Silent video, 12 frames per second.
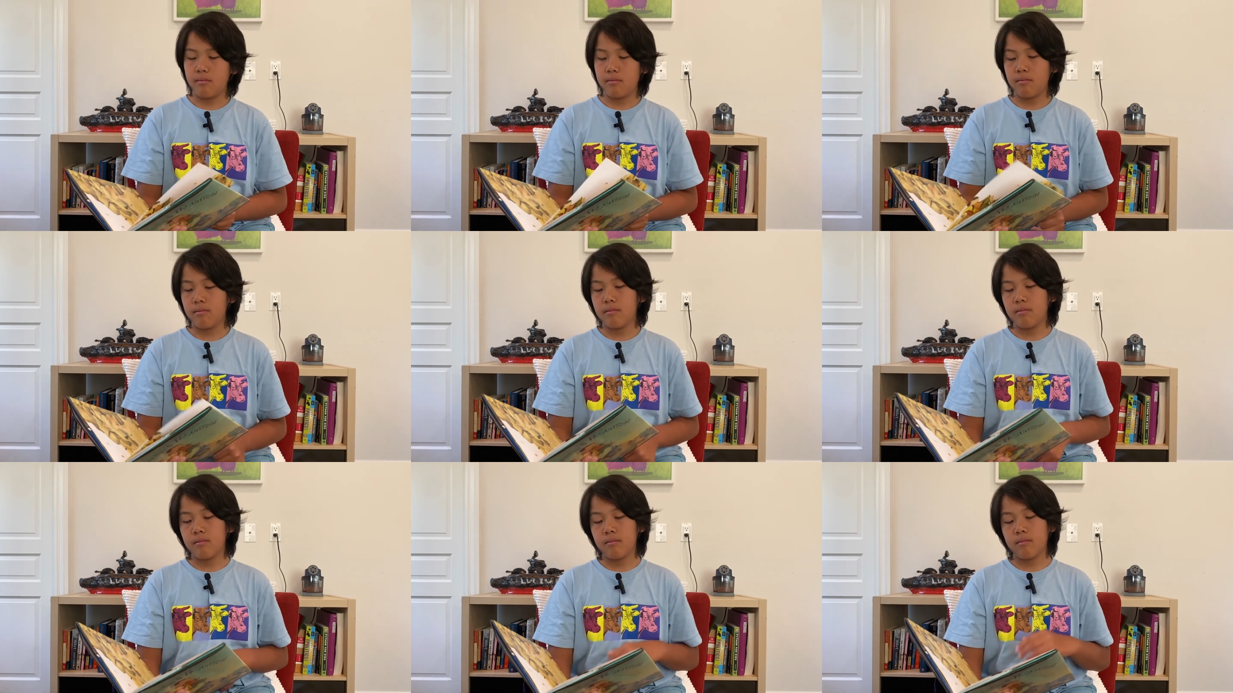
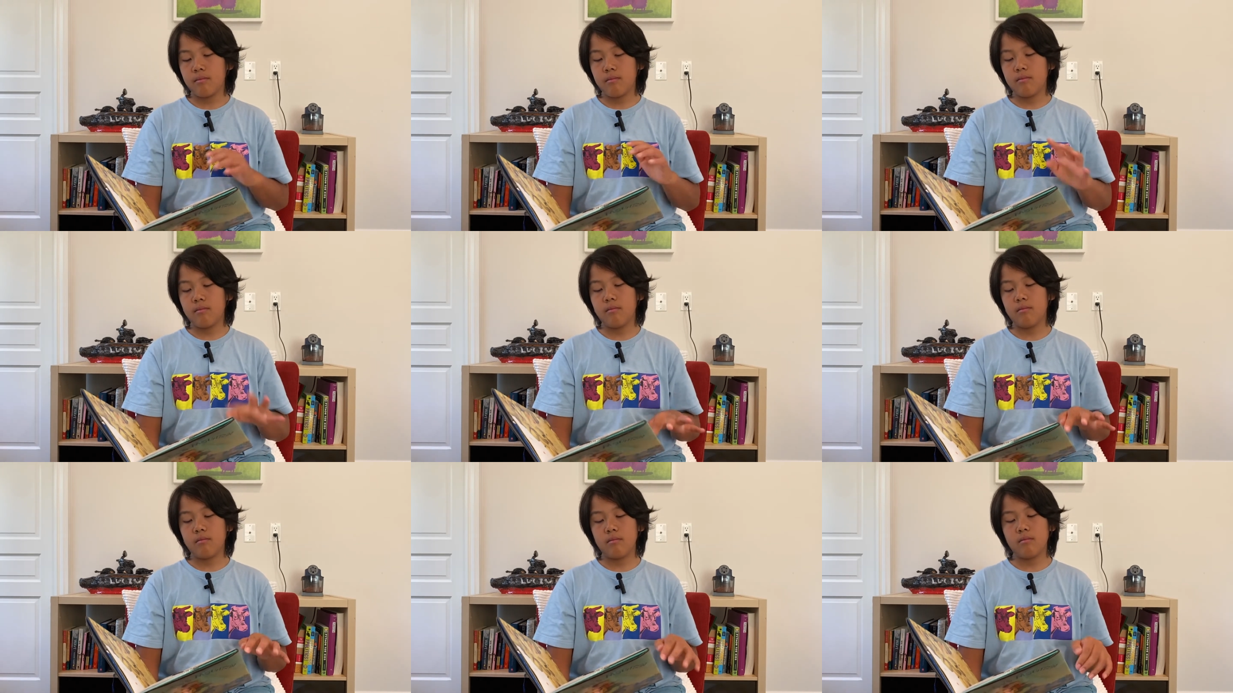
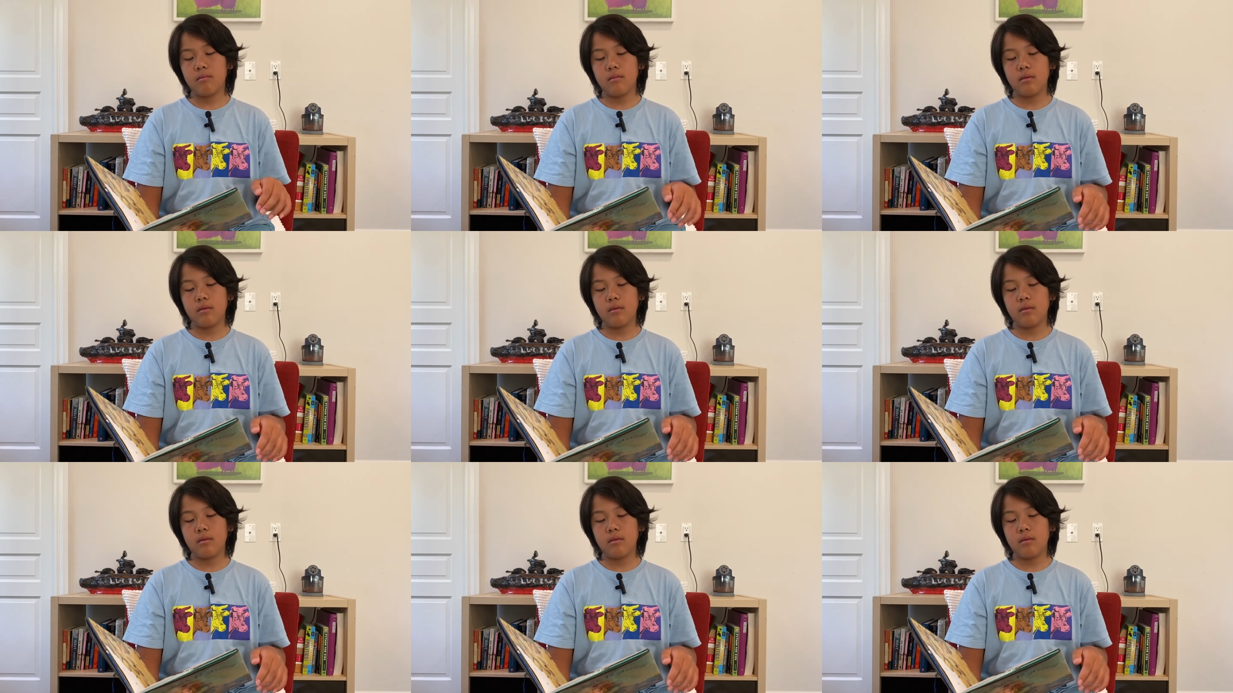Nobody speaks.